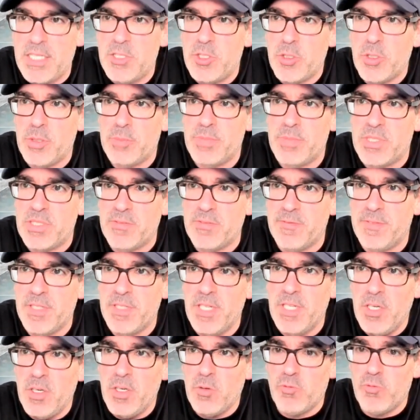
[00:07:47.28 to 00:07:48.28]
in terms of
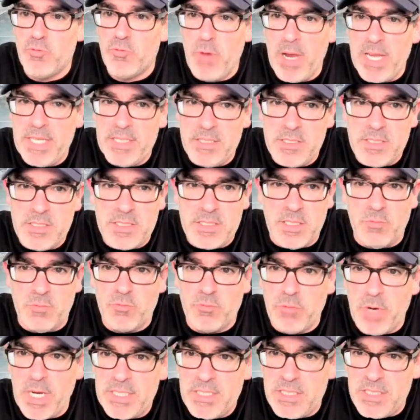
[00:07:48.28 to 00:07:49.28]
rents and
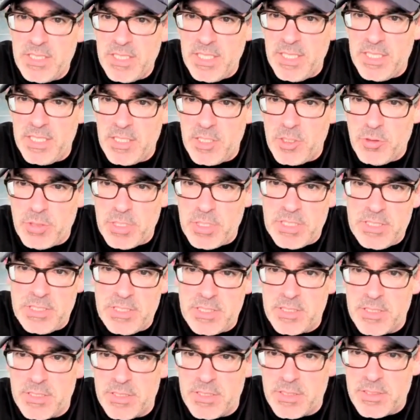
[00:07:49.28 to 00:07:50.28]
rent
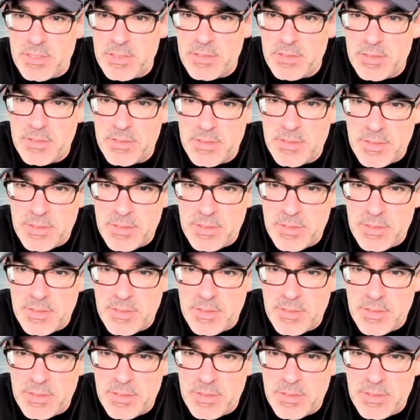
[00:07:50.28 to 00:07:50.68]
increases?